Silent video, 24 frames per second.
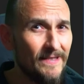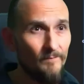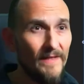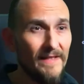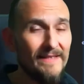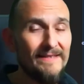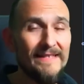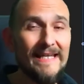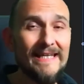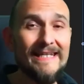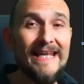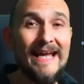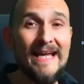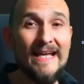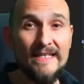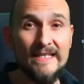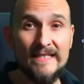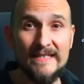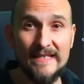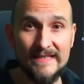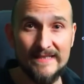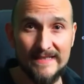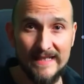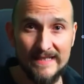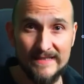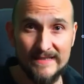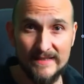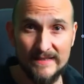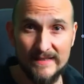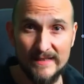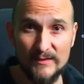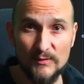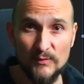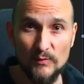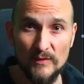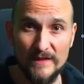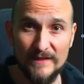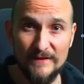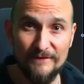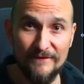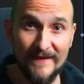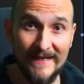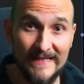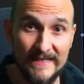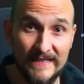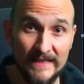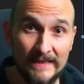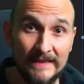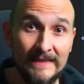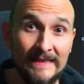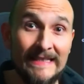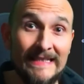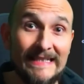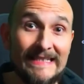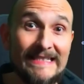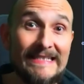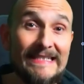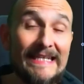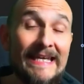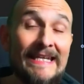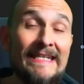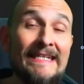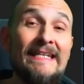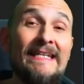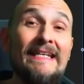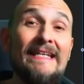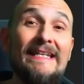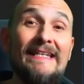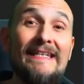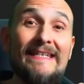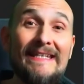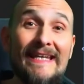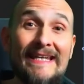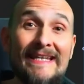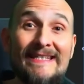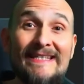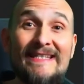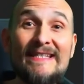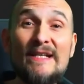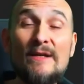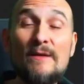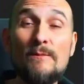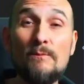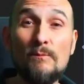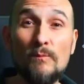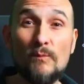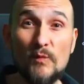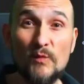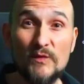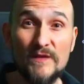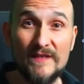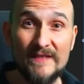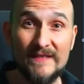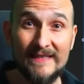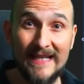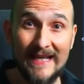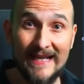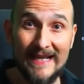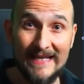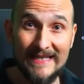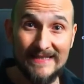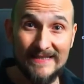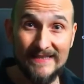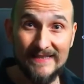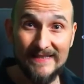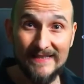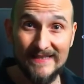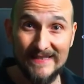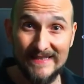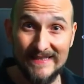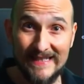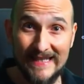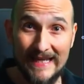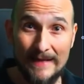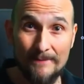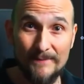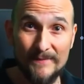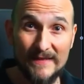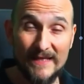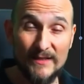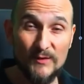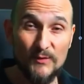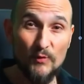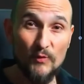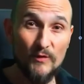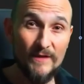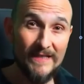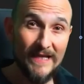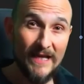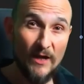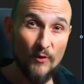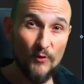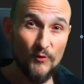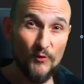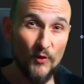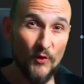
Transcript: Then, of course, it doesn't stop there, because now the whole scam still needs to be